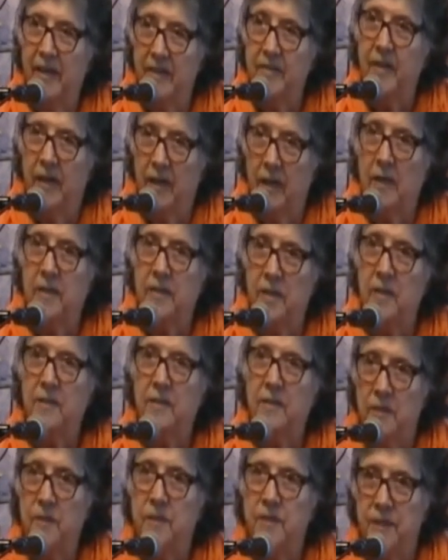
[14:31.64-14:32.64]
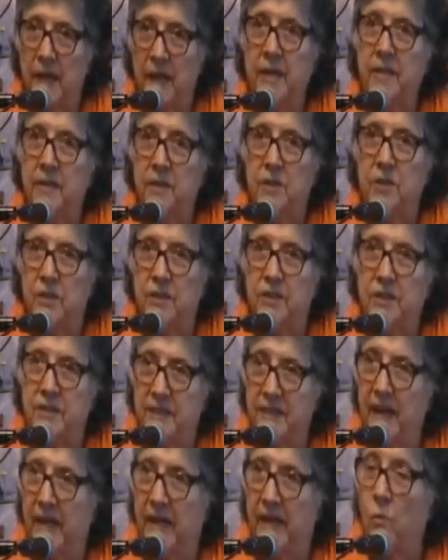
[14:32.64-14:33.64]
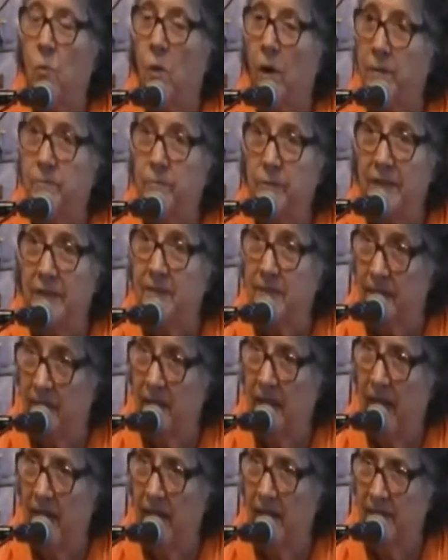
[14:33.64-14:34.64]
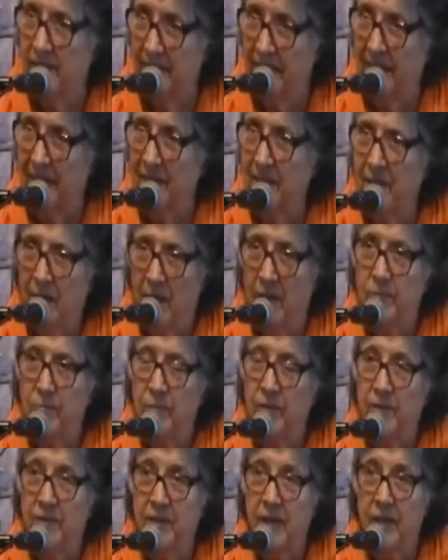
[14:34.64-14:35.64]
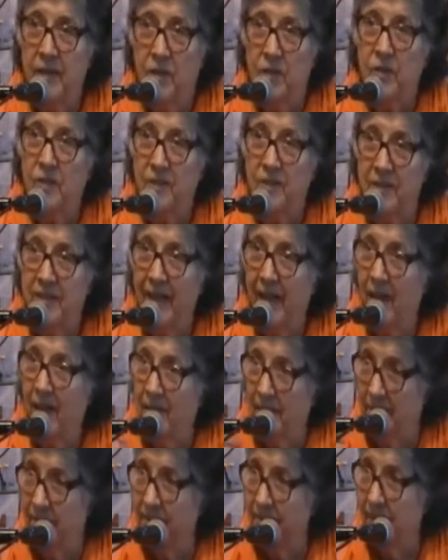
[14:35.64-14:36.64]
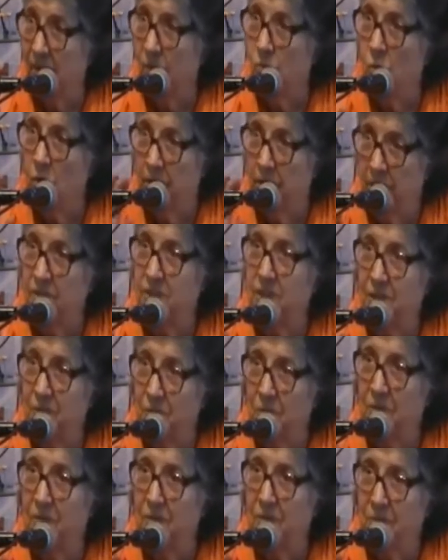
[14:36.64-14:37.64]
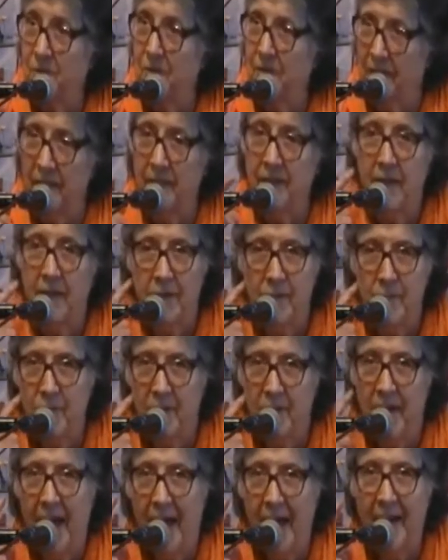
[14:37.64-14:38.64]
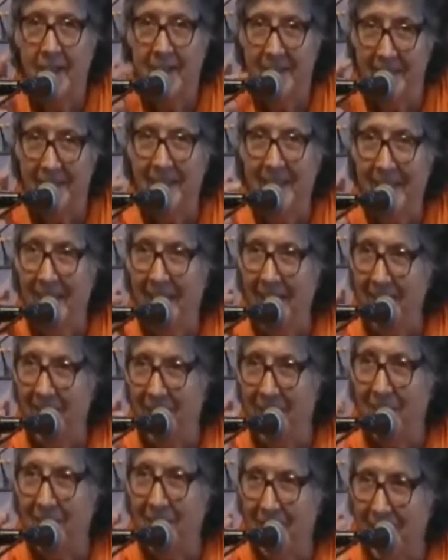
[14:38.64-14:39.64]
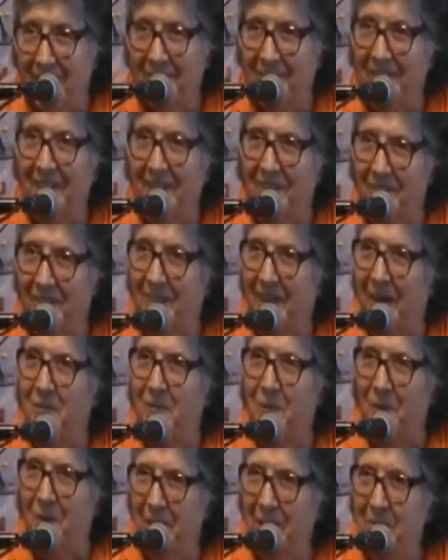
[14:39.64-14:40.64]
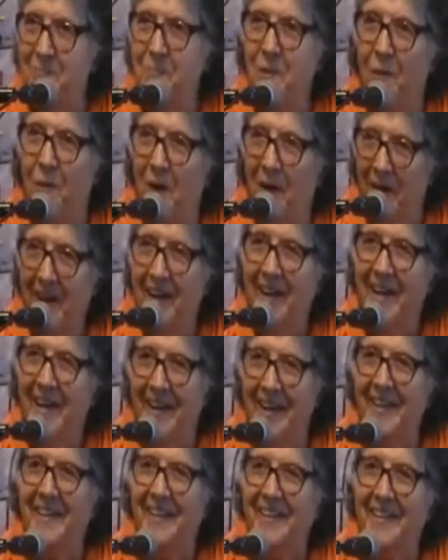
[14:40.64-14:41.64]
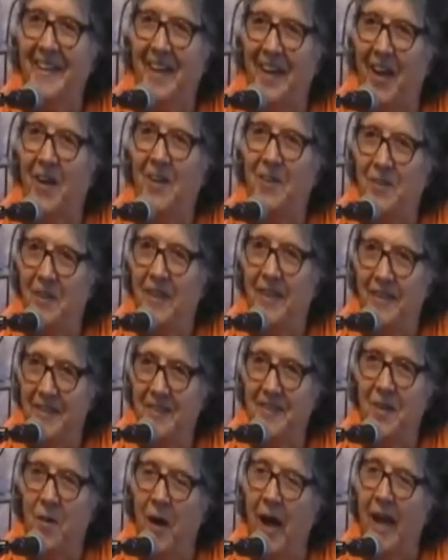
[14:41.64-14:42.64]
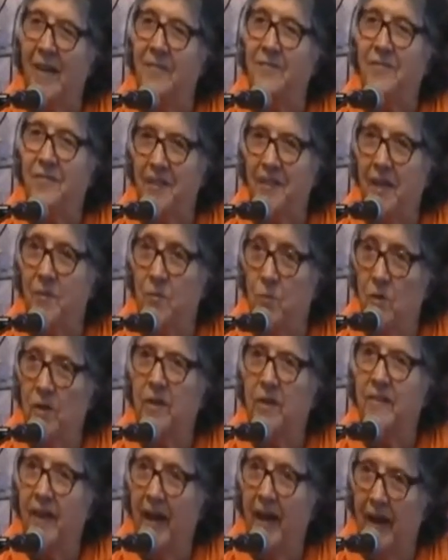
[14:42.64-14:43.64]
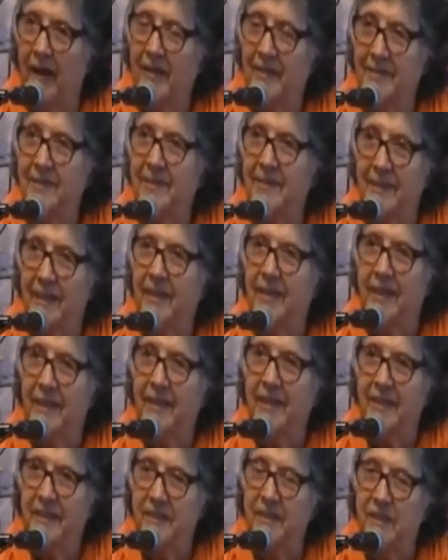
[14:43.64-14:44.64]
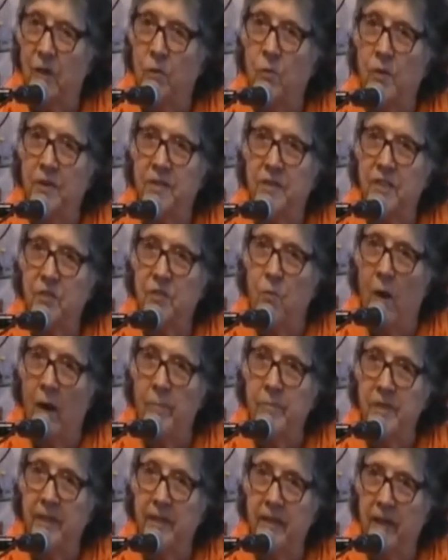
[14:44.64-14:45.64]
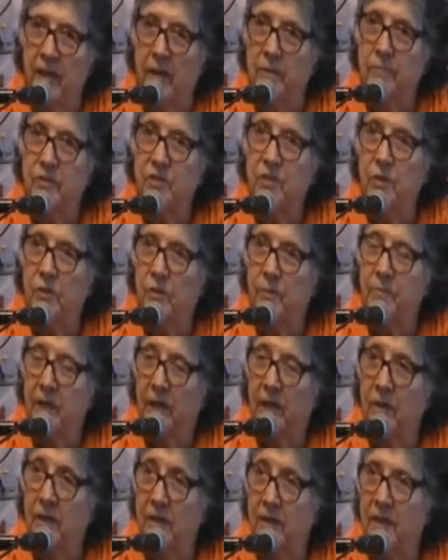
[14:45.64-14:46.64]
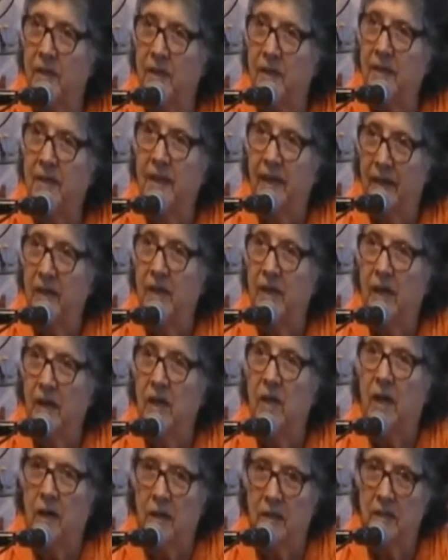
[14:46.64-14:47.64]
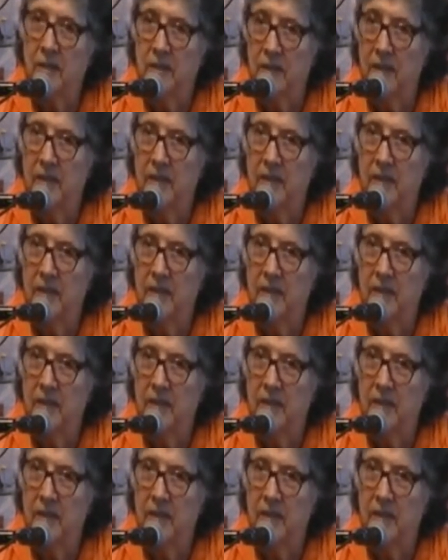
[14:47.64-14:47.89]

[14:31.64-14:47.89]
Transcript: that the saints could take one piece of candy, but they couldn't tell us they wanted two or three. But I could hear or feel they wanted more, you know. So I had fun with that. So when Swami come to America, uh,